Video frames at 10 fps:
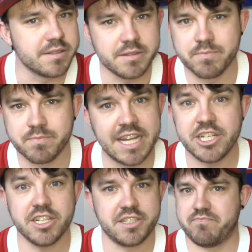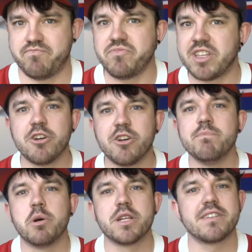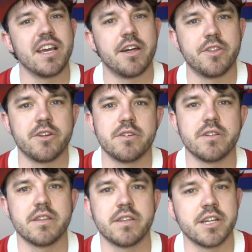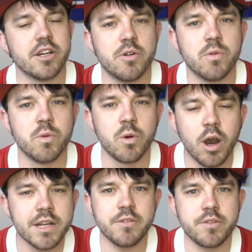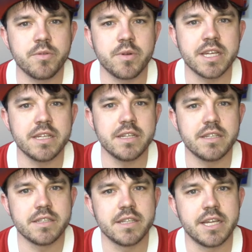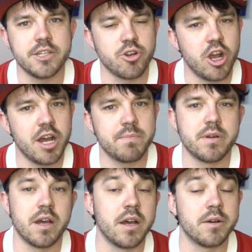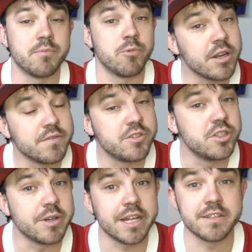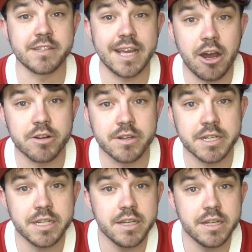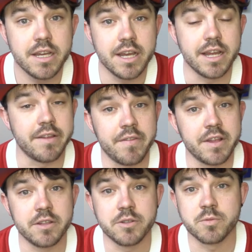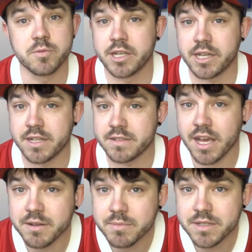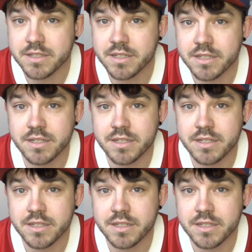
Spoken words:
They couldn't put it together. They go 1-3. They drop one of two against Calgary, and then they lose one against Edmonton,